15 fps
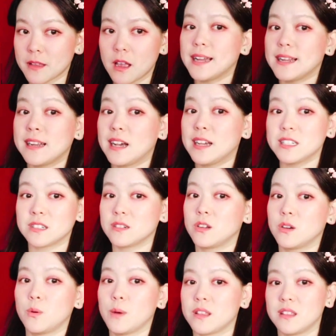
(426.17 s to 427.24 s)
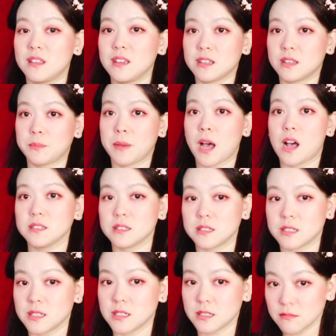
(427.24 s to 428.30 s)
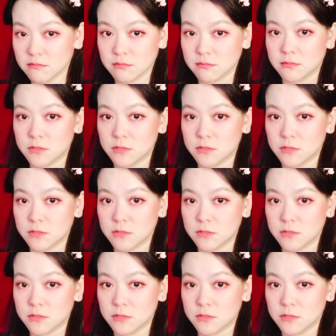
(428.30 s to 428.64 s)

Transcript: And I don't know whether this person,